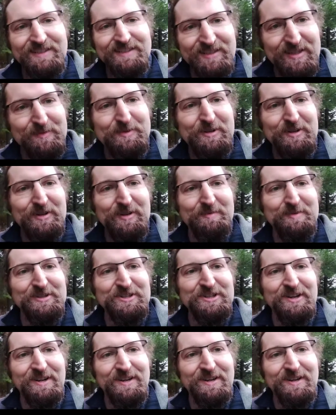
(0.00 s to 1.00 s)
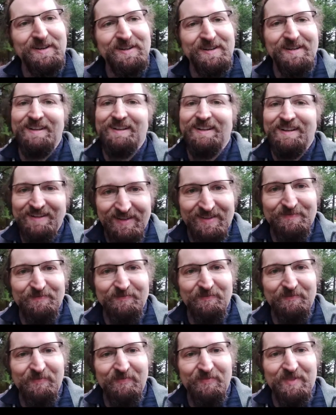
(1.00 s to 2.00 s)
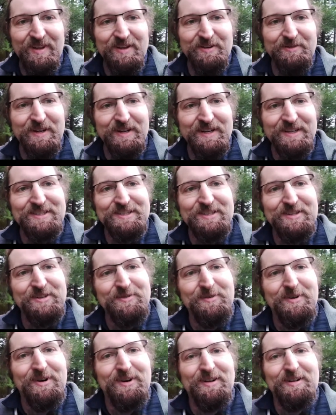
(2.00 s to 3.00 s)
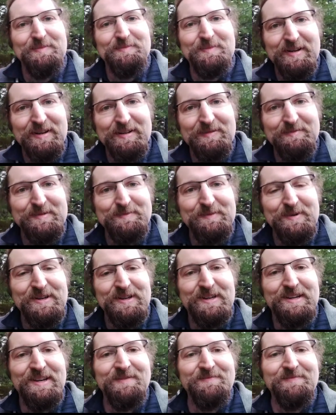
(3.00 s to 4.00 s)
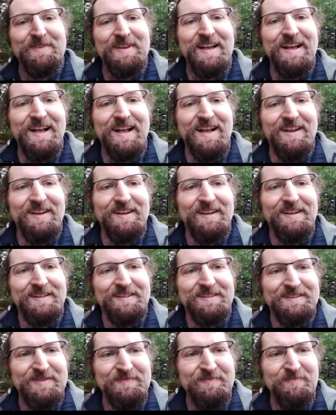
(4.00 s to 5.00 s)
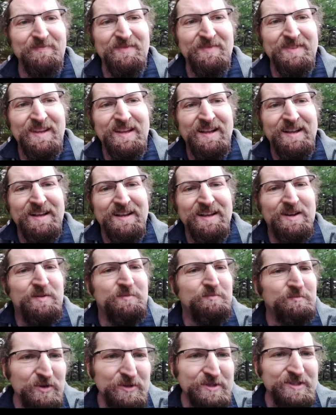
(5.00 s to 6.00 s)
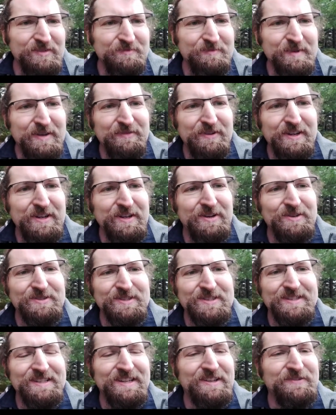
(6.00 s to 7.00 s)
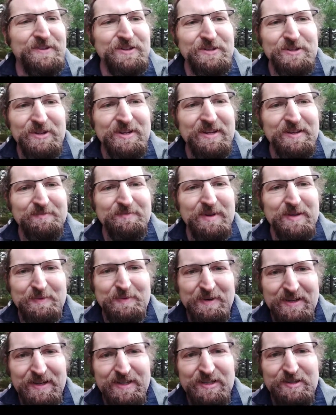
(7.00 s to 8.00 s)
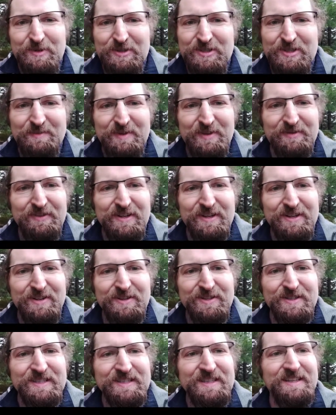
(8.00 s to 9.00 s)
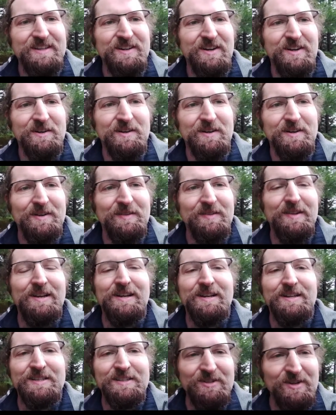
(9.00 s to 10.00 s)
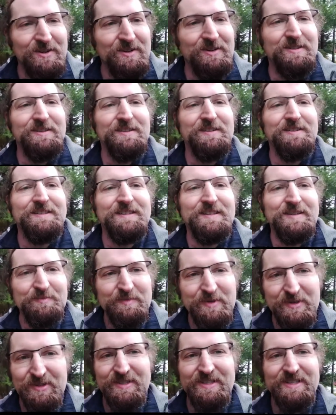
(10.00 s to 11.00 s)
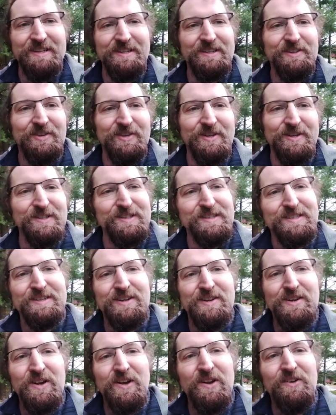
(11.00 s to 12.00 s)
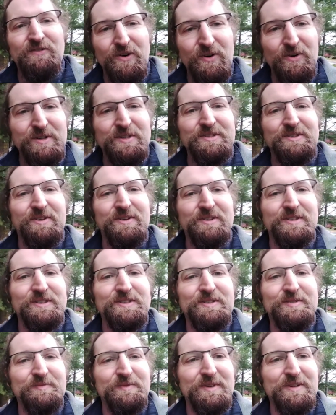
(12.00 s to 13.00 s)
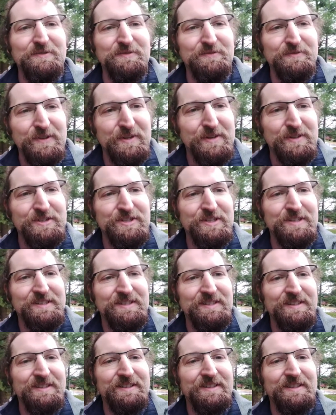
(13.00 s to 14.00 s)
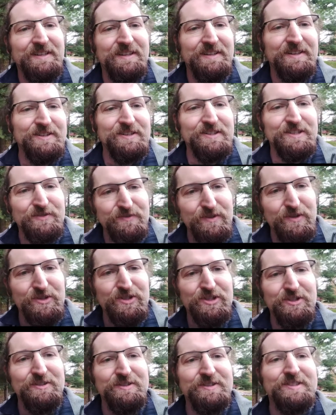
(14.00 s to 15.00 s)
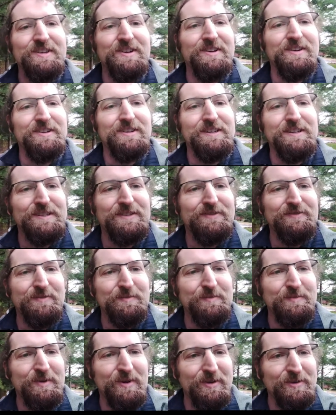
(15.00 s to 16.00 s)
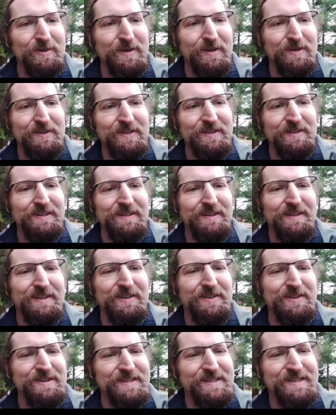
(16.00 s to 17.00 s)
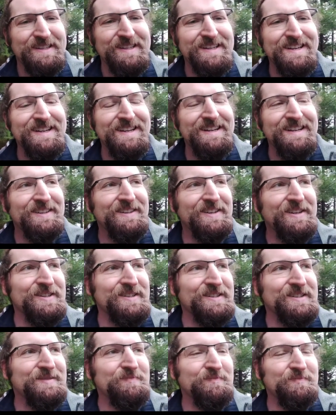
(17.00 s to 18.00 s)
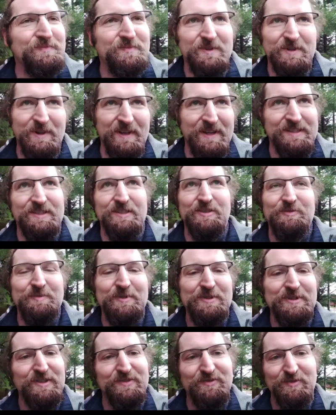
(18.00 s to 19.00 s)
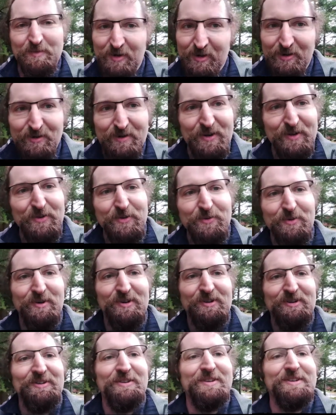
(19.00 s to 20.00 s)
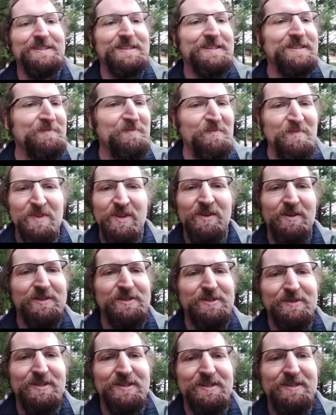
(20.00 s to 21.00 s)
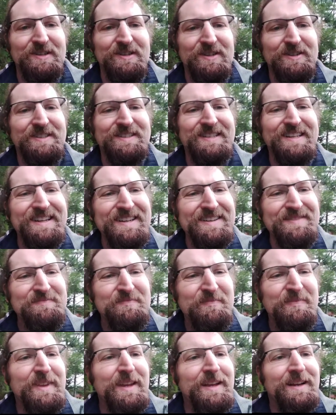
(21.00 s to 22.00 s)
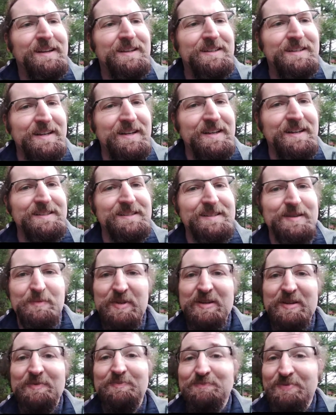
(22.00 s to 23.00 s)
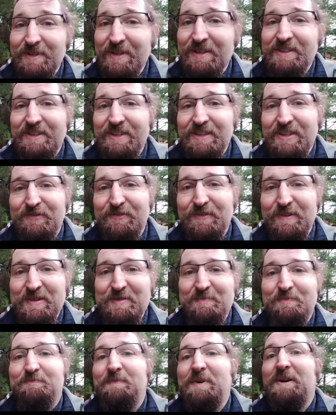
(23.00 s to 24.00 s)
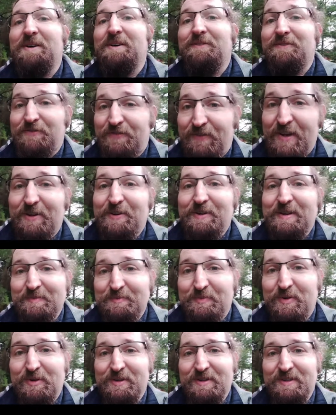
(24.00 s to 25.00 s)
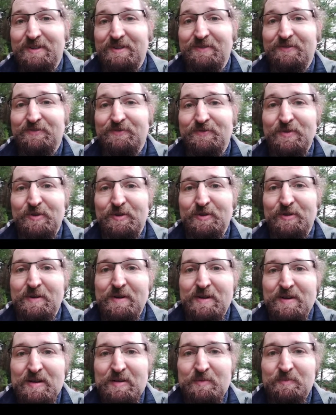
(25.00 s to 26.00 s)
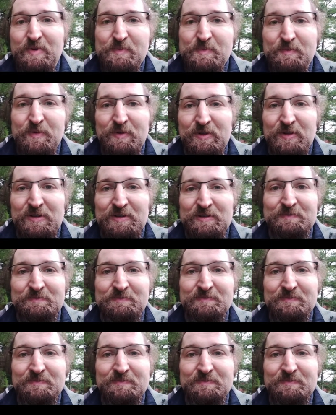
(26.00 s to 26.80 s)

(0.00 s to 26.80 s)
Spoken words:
Sabka namaskar. Greetings to you all. My name's Mike, and most of my videos, if you look at my page, most of my videos, they are songs and music. There's folk songs from different villages in India. There's devotional songs from all around India. There's classical music from all around the world. There's all sorts of songs. Today is something completely different, but very important for people